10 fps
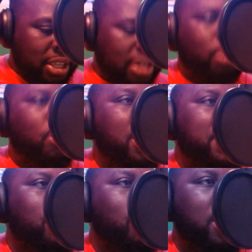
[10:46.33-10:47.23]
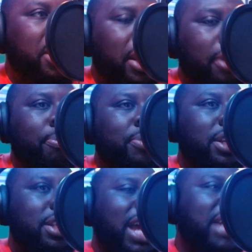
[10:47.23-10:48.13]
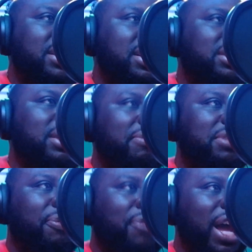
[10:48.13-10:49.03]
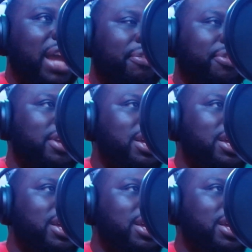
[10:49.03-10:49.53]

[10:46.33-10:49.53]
Warning, Warning. 1975,